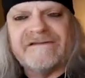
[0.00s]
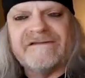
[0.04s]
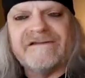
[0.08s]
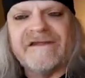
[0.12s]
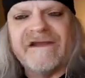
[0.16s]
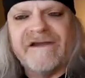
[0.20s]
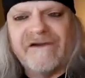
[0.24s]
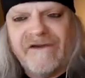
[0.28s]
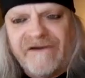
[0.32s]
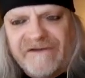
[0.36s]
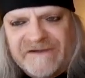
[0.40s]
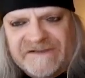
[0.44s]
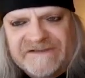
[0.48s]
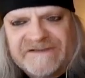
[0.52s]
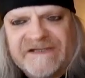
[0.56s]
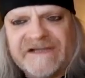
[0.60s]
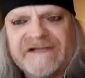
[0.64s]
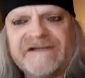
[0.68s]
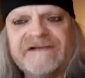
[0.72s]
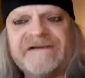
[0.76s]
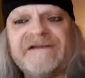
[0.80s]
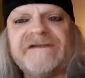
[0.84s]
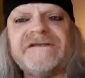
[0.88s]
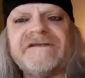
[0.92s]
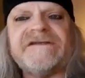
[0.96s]
They are
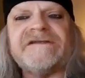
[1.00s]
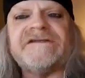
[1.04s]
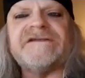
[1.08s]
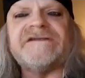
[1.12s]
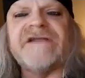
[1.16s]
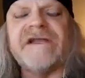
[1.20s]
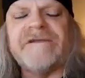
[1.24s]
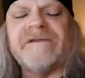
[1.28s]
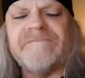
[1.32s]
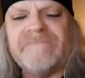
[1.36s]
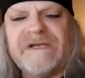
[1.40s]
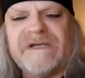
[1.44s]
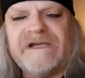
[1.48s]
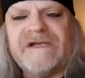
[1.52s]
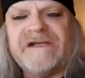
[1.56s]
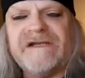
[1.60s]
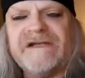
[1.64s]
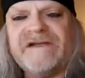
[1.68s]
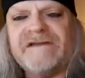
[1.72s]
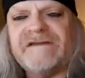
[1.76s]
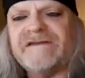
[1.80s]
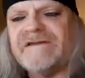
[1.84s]
Satanists. They mean it,